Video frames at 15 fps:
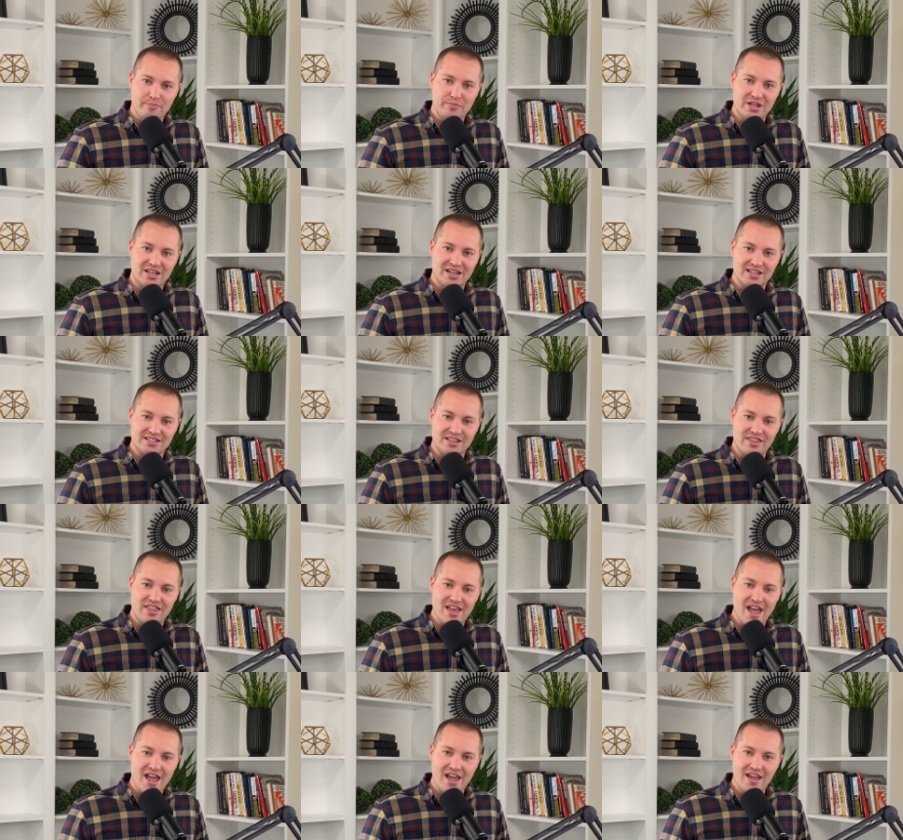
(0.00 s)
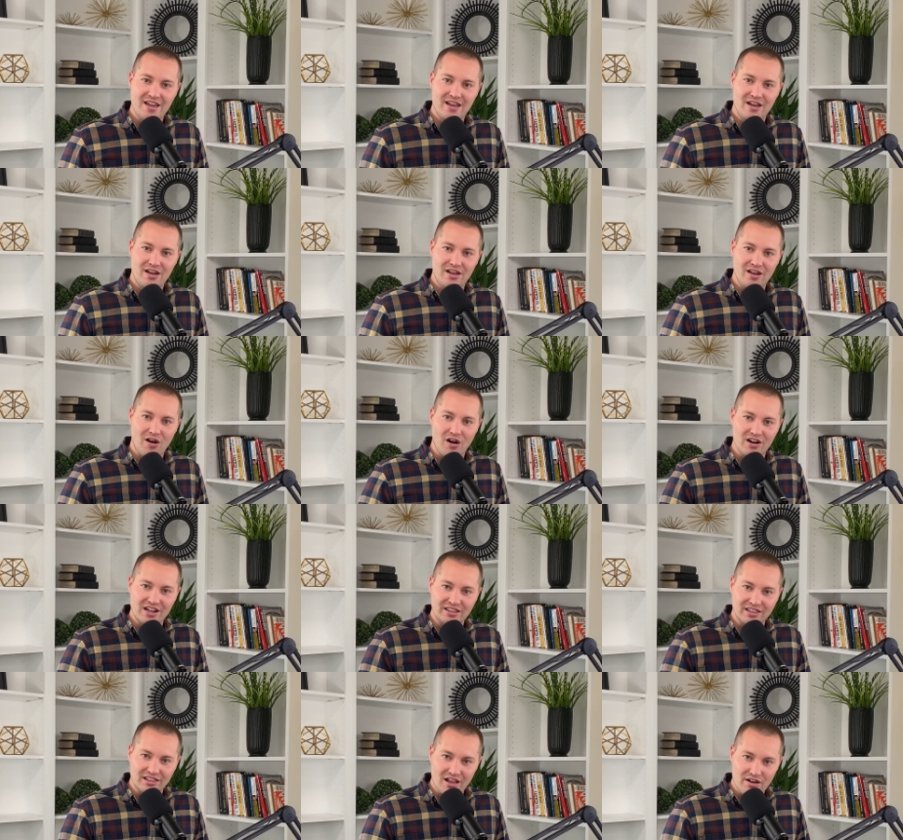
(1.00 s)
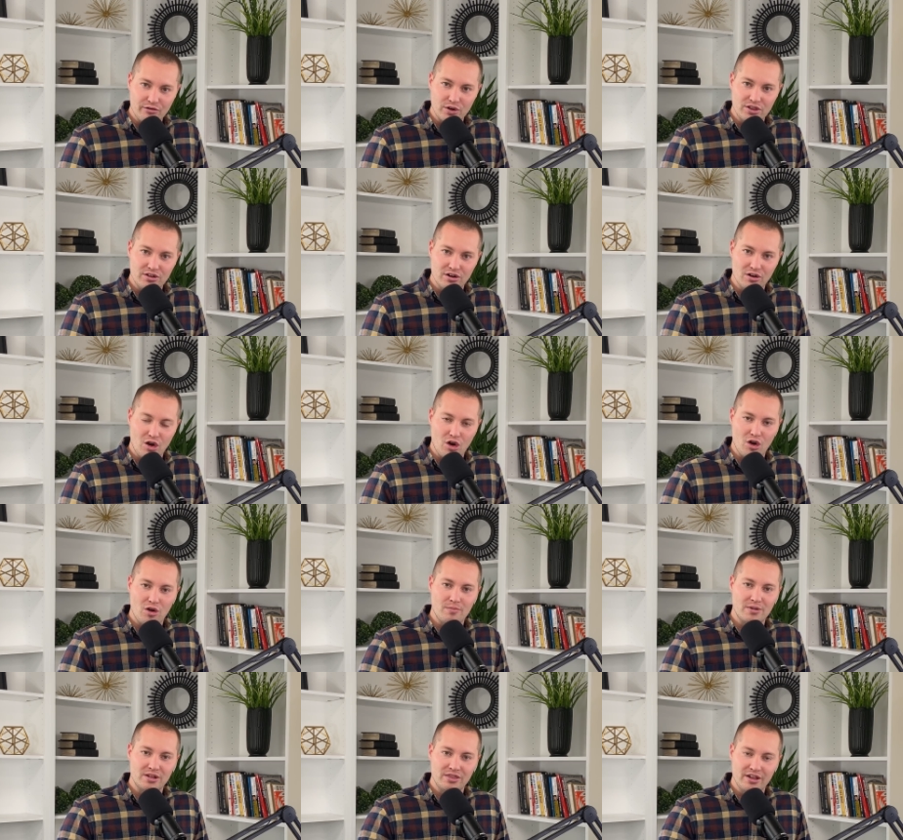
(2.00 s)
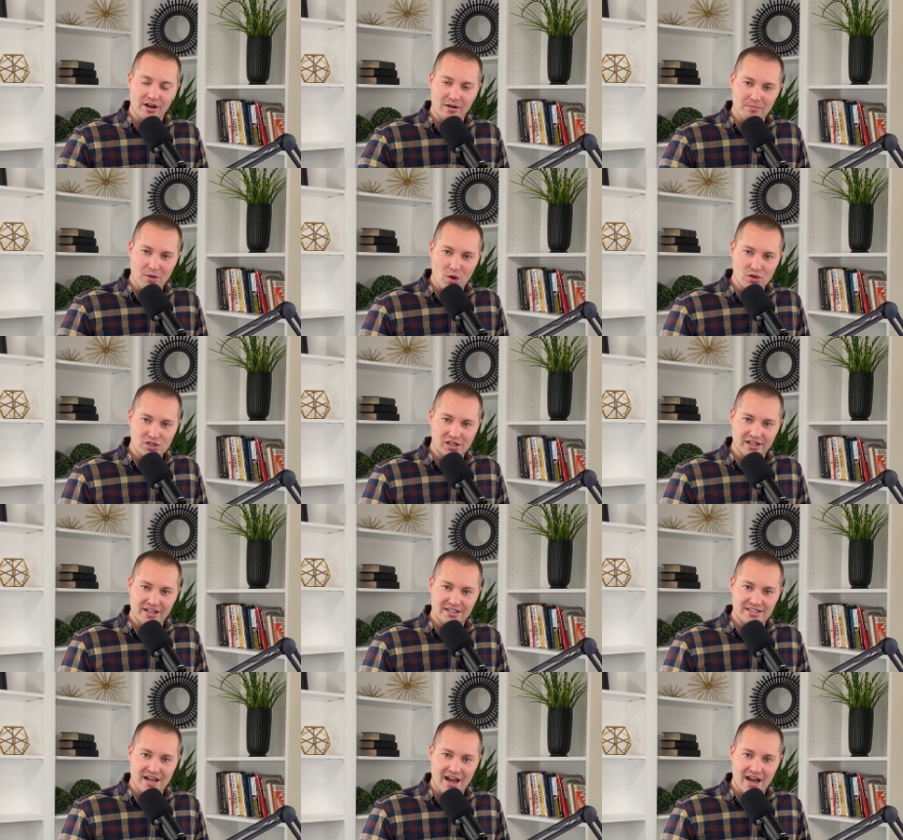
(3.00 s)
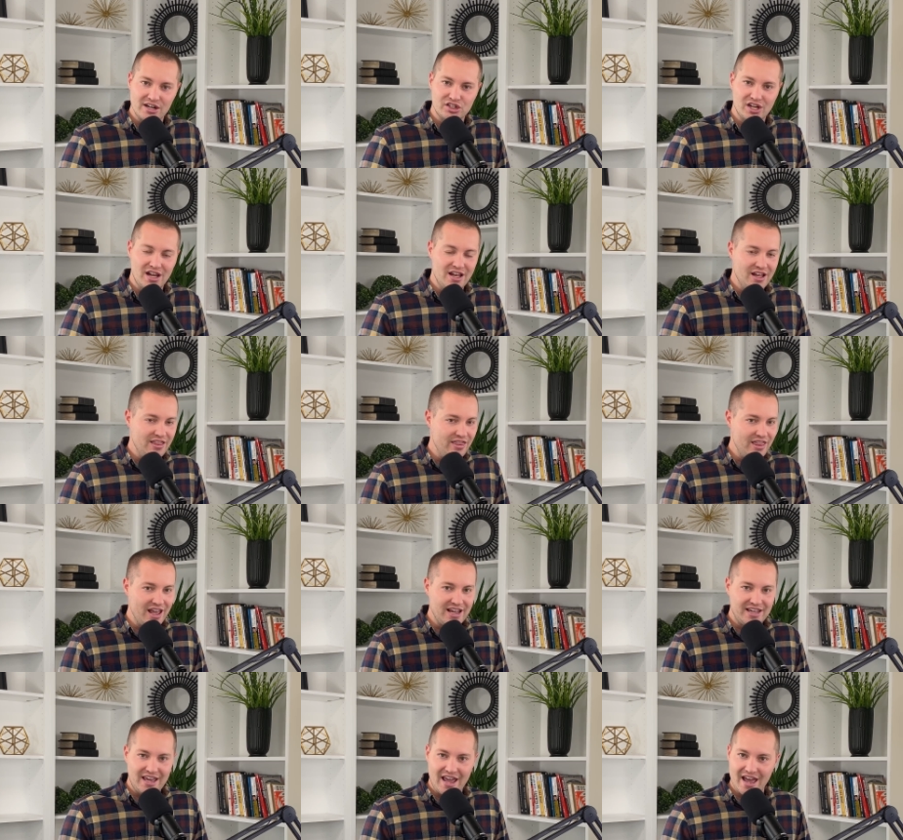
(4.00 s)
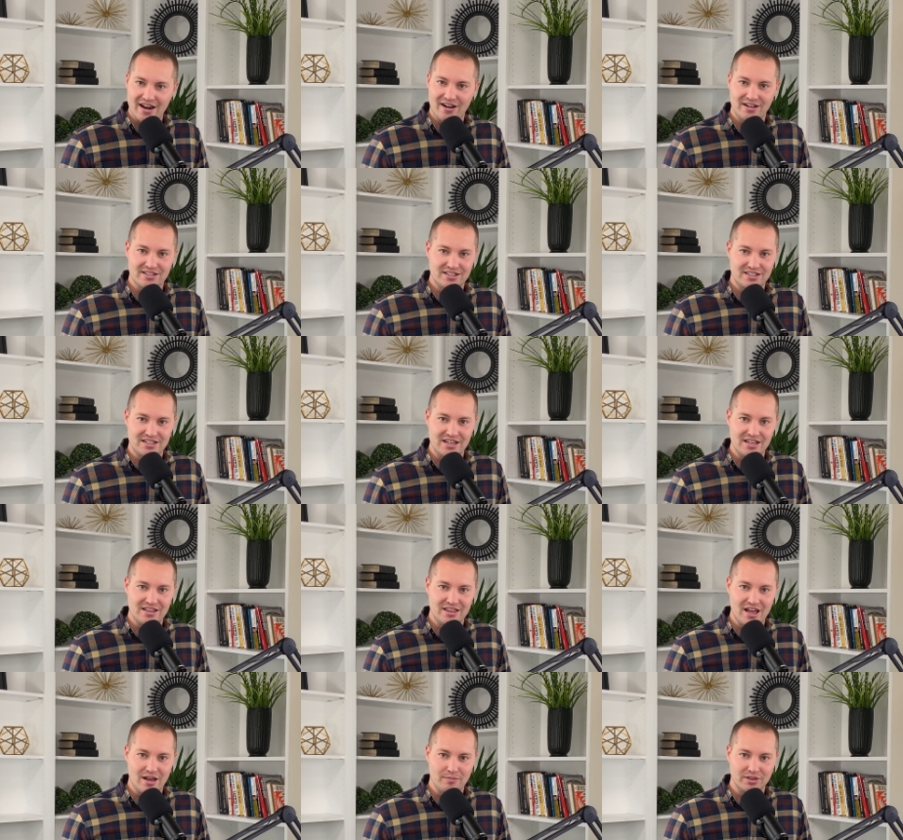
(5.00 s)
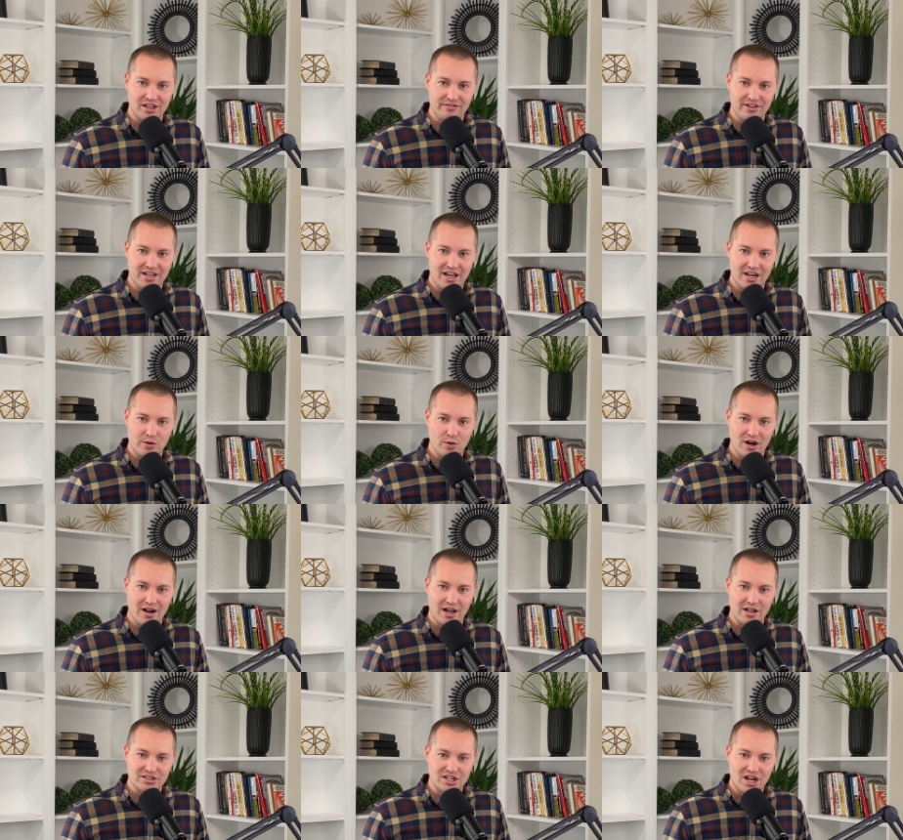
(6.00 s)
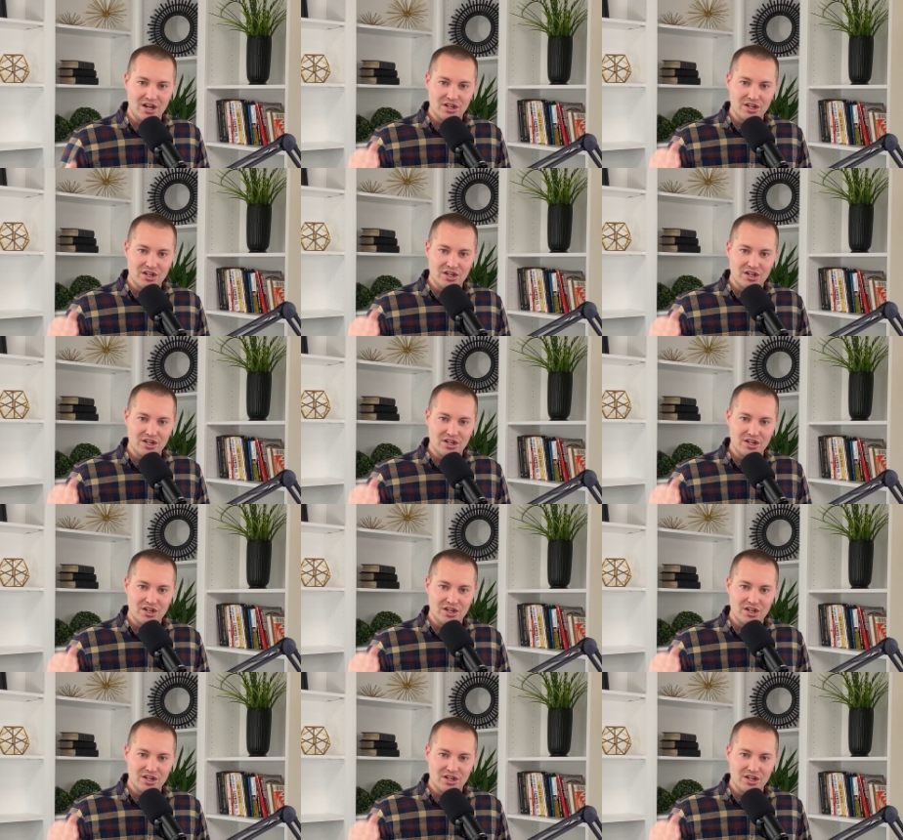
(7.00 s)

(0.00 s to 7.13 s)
because they are in love with your home. They're emotionally attached. They cannot see them living anywhere else,